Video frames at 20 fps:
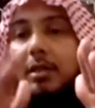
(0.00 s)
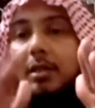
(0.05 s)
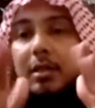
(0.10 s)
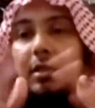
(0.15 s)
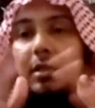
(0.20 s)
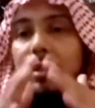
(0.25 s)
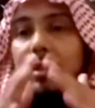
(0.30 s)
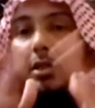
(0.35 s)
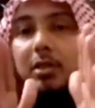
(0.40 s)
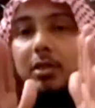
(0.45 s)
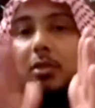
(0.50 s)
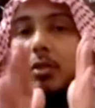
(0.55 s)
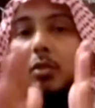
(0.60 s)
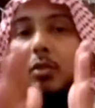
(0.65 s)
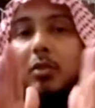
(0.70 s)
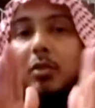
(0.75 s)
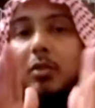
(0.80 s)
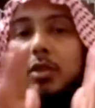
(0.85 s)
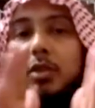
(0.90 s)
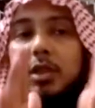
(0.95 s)

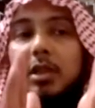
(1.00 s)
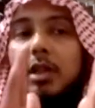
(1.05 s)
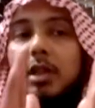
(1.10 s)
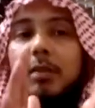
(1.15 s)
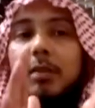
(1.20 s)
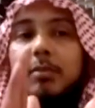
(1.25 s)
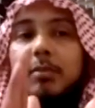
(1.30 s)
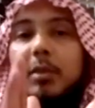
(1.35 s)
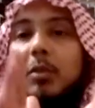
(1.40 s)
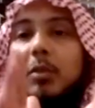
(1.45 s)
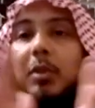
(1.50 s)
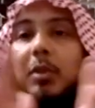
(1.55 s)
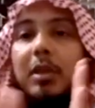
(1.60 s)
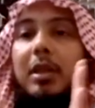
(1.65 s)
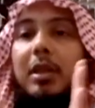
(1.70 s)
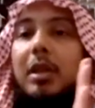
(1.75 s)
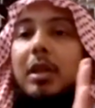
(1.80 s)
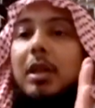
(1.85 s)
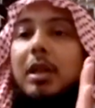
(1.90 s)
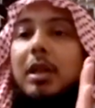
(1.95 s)
She can't be with
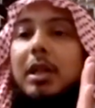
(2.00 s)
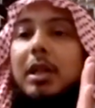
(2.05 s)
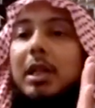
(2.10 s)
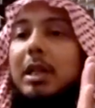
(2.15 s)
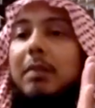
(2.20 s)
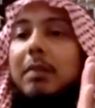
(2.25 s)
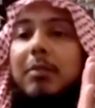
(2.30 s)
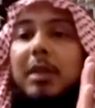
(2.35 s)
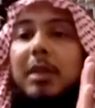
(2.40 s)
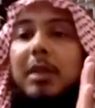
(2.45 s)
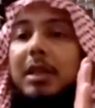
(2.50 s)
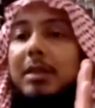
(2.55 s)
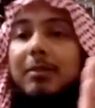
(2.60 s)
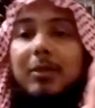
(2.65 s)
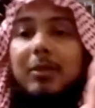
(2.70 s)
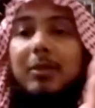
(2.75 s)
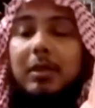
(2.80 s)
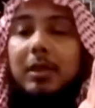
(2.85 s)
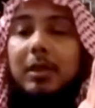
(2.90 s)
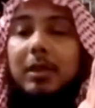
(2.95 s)
him anymore.